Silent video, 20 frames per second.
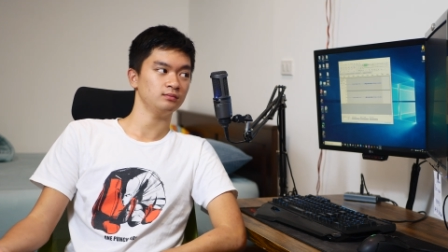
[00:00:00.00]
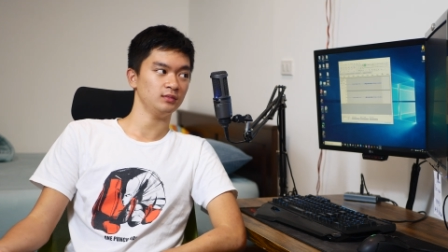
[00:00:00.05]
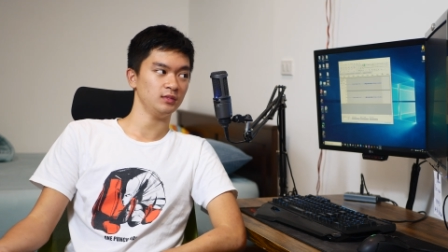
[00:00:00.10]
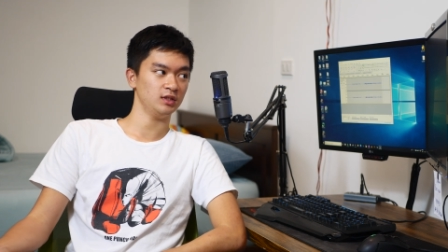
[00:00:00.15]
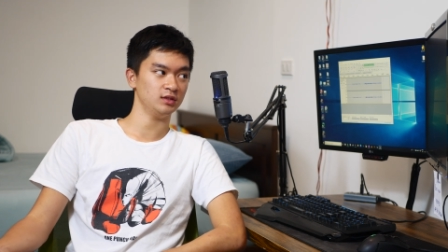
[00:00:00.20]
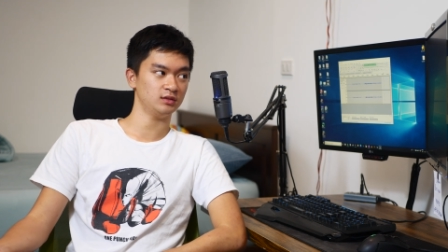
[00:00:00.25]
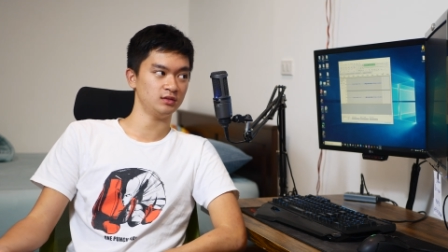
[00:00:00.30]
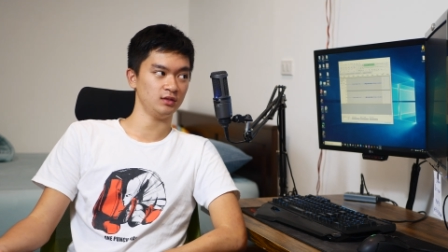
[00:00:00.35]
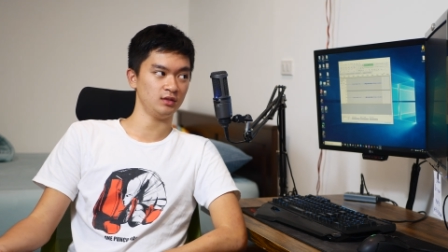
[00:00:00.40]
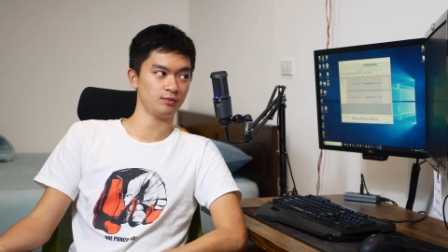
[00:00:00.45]

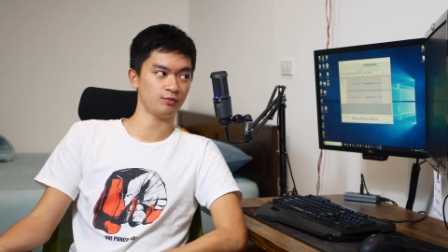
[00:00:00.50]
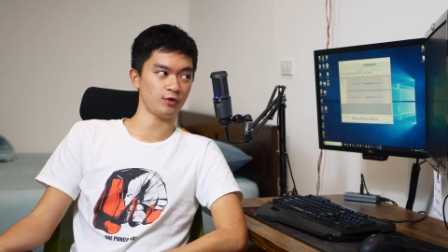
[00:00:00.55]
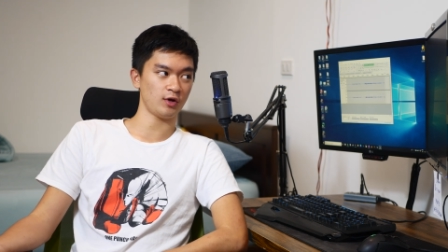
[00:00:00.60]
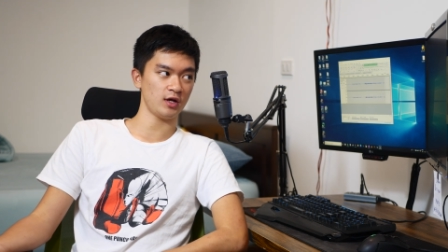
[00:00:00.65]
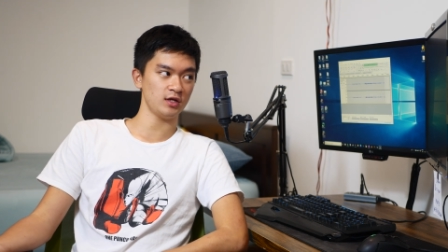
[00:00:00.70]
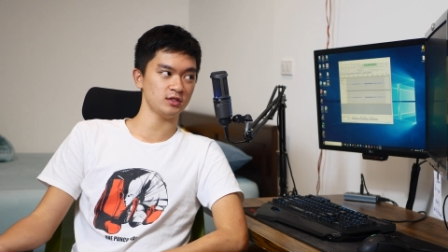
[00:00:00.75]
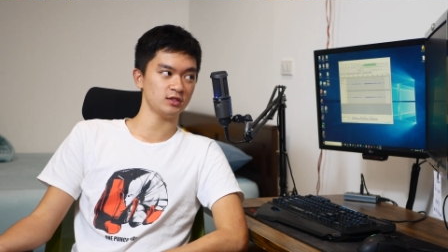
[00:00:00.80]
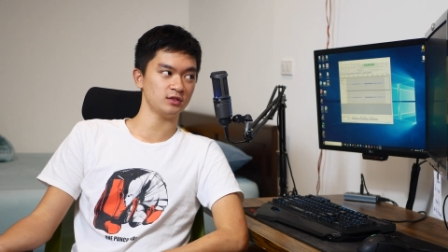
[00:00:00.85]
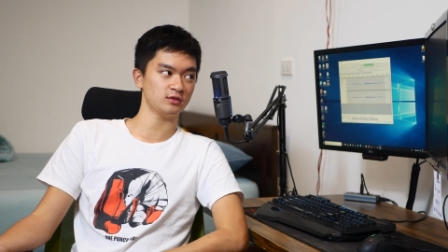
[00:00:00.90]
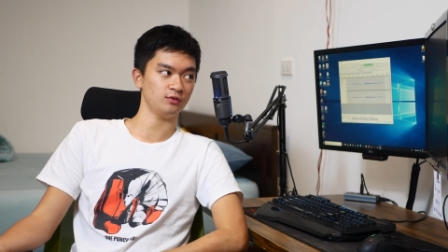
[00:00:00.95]
into the
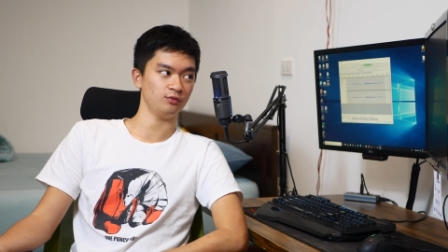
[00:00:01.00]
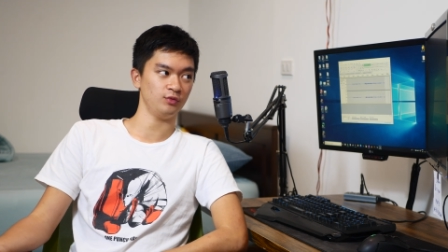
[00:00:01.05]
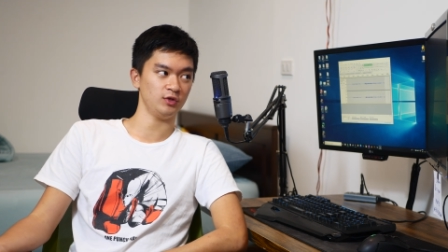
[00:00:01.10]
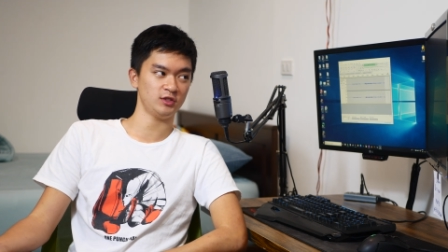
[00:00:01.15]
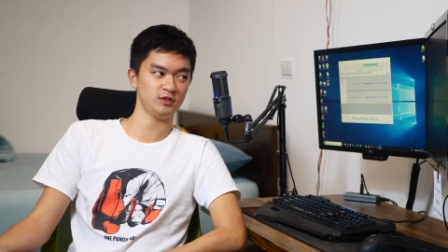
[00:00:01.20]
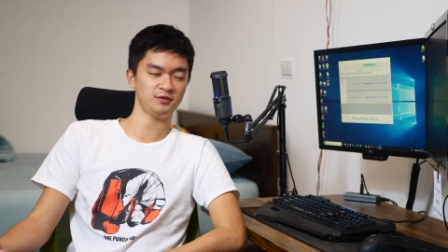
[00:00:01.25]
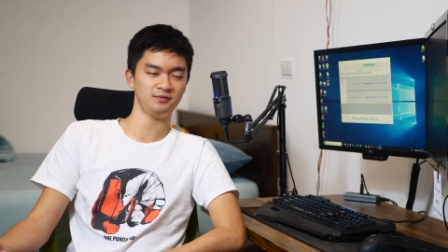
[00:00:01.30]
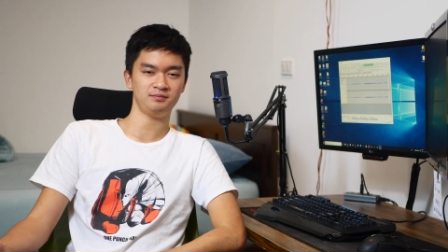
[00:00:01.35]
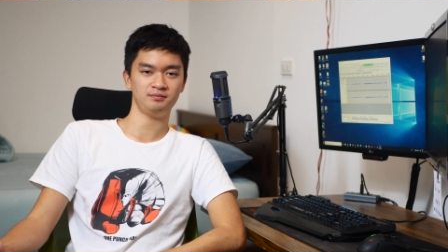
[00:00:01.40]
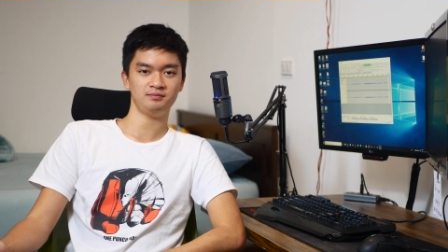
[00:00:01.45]
price,
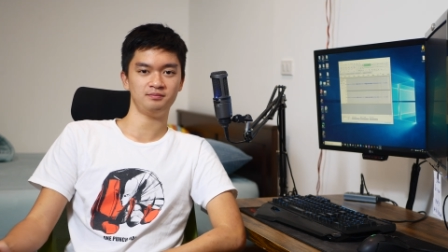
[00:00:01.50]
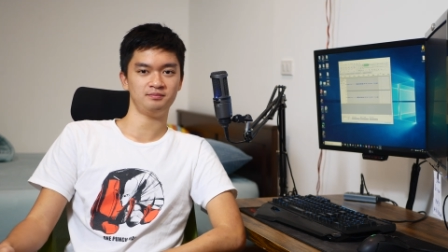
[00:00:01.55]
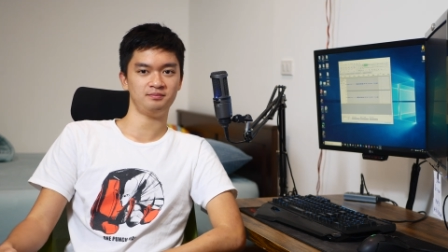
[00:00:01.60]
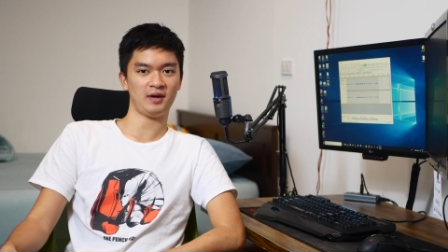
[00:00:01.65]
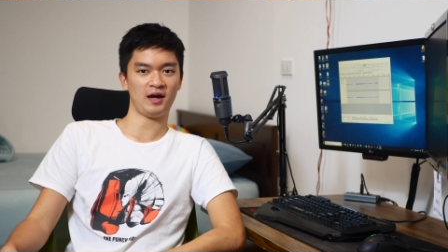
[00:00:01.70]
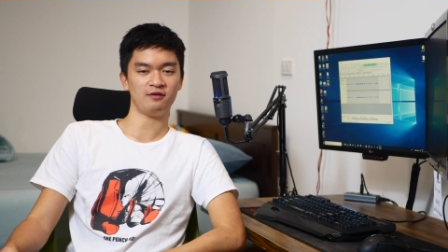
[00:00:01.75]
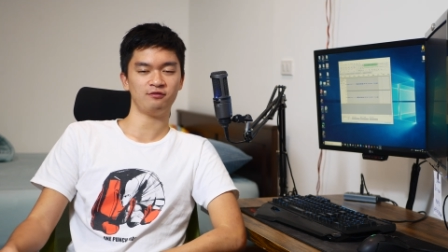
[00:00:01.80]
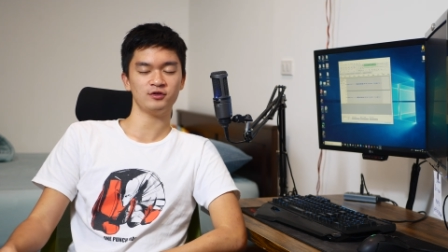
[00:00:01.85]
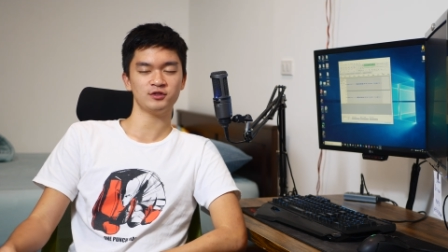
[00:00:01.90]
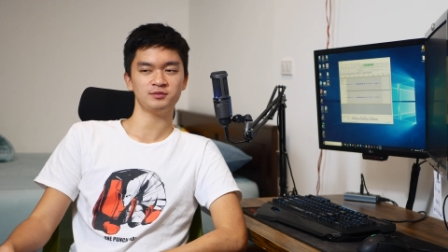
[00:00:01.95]
which
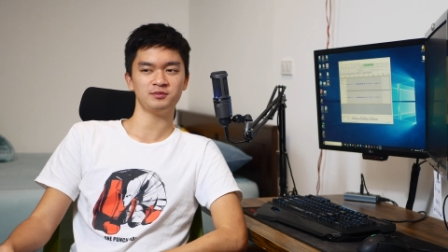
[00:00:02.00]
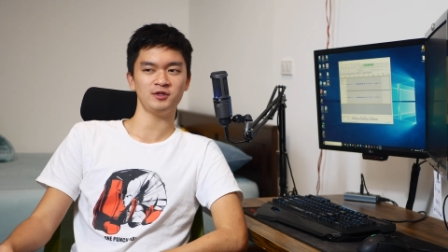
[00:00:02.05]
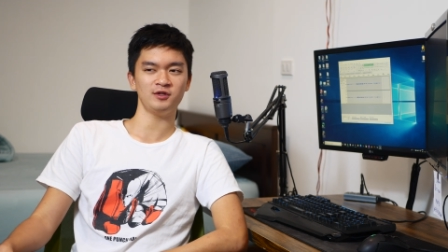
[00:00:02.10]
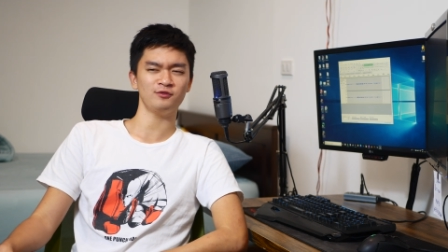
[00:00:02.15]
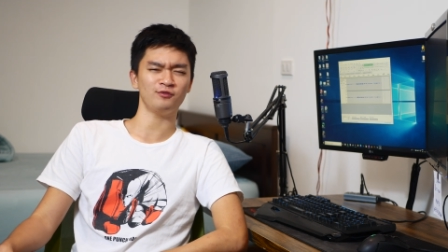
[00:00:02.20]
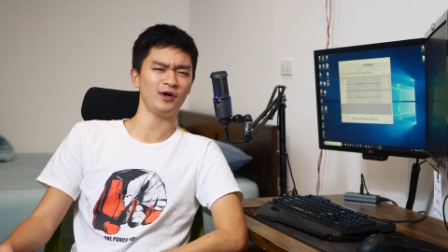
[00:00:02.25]
baffles me.